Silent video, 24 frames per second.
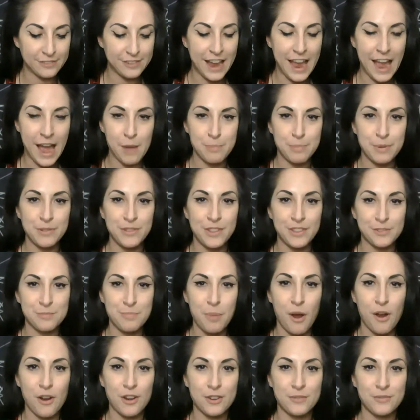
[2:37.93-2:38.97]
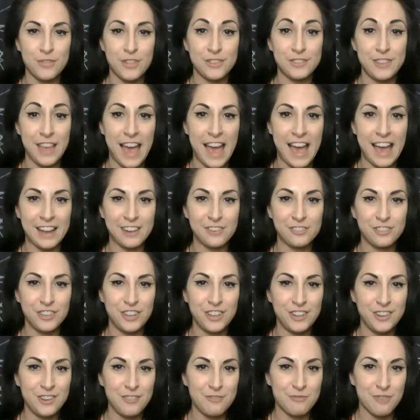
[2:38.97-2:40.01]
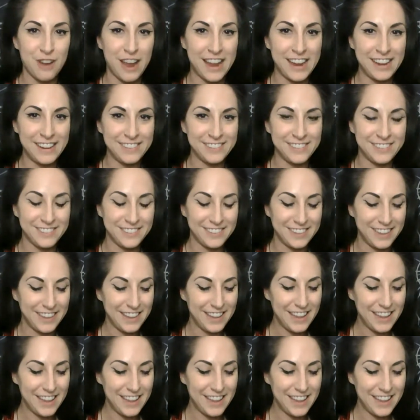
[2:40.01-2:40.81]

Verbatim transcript: to happen that's part of this action, right?